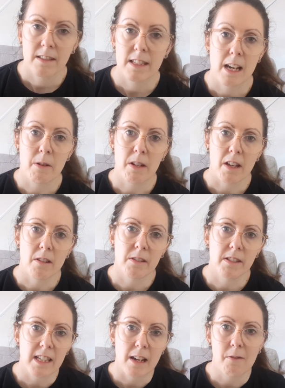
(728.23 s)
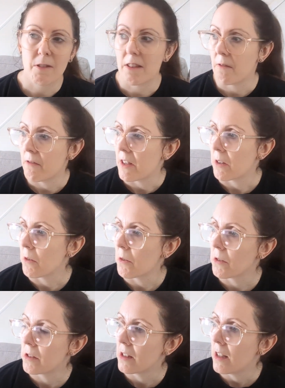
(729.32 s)
it goes, see how everything
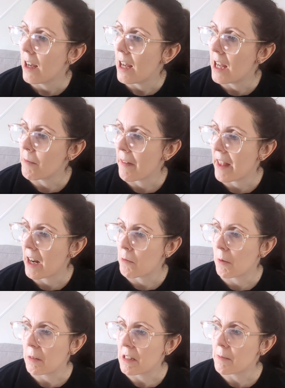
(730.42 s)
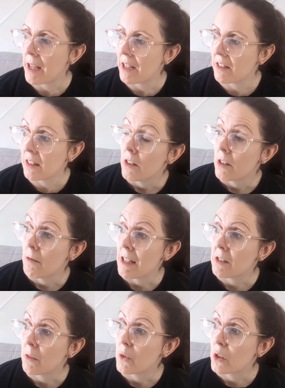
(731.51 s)
feels. And then I'll probably spend the
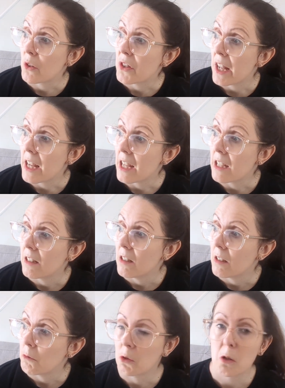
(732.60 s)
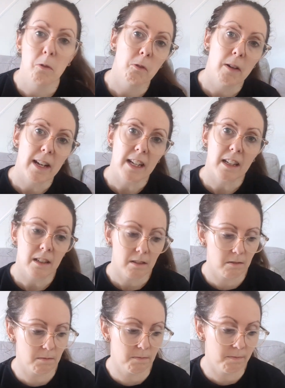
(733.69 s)
rest of Sunday recovering,
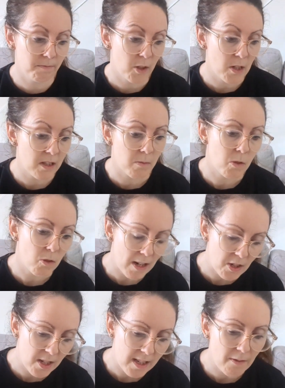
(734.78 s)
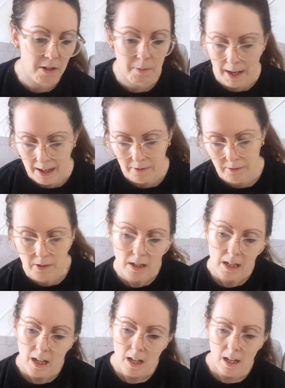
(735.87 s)
doing some stretches, having a bath,
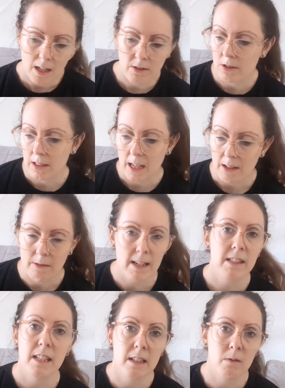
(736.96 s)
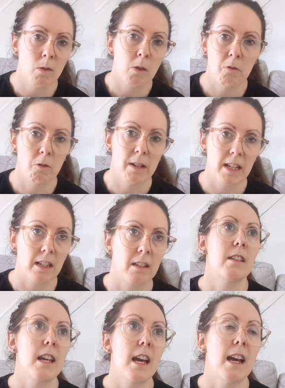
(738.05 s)
and just like resting and recovering,
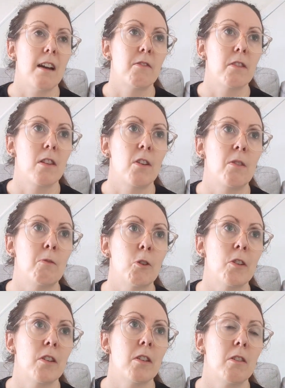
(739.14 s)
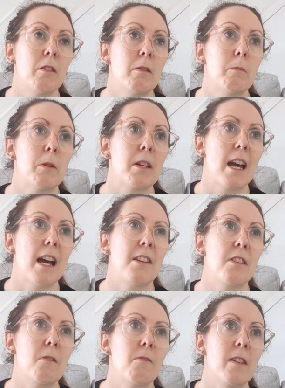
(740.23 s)
yeah, after the long run. But yeah, I
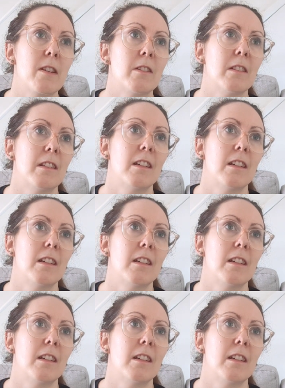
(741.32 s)
do feel